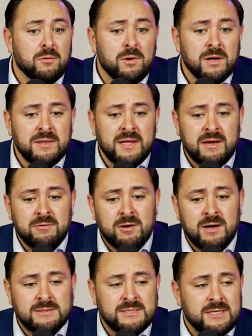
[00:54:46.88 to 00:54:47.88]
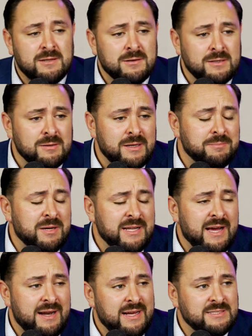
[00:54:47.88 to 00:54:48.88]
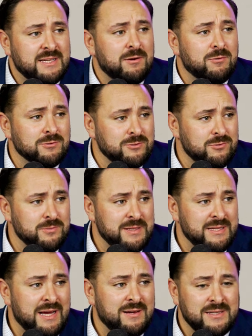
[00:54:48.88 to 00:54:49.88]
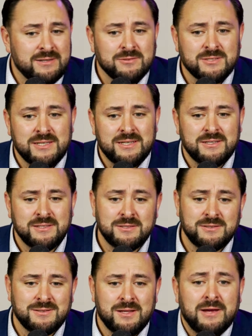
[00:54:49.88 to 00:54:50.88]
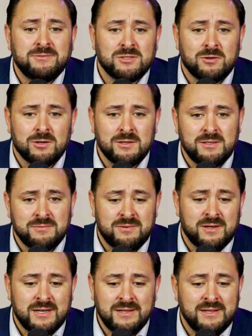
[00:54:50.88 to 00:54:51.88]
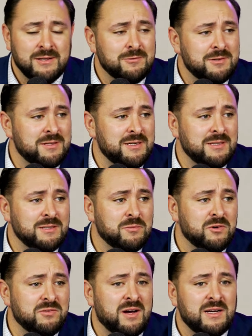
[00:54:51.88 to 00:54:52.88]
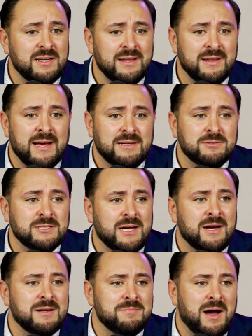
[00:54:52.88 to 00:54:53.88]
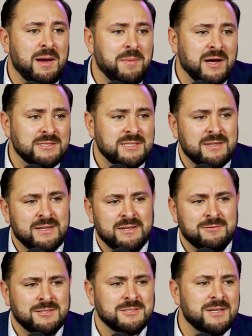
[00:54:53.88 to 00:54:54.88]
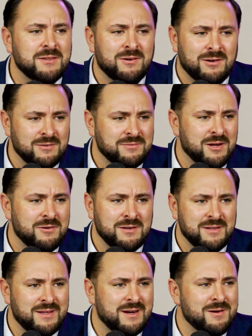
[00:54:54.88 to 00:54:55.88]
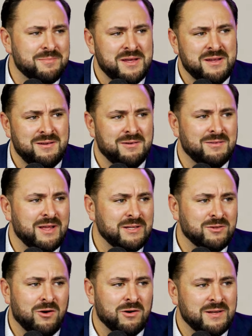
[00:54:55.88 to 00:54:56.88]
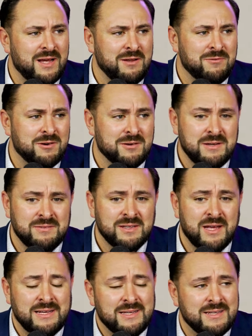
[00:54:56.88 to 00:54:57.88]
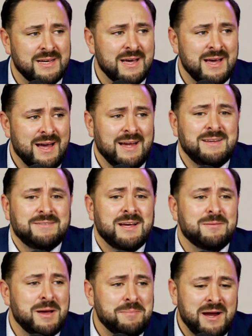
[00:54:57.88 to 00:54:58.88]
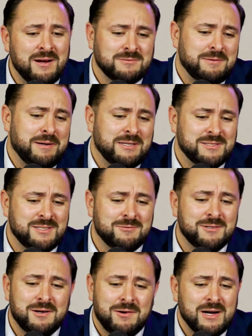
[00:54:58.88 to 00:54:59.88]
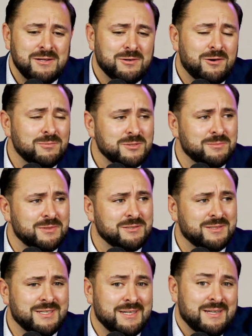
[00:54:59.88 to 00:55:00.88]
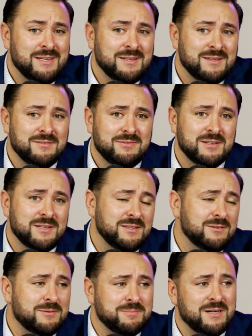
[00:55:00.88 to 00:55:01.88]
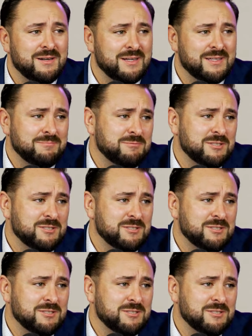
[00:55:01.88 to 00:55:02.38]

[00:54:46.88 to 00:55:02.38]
The one thing where I said earlier, like my dad has that old school mentality. It was like you, life's hard. You fucking yeah. deal with it and you move on. That's and it. that was kind of my mindset. Like it wasn't a thought of going to therapy or yeah. like talking to anyone or even like I didn't even tell my parents. My parents were like, well, why are you home so much? I'm like, I got nothing to fucking do up there. Like yeah.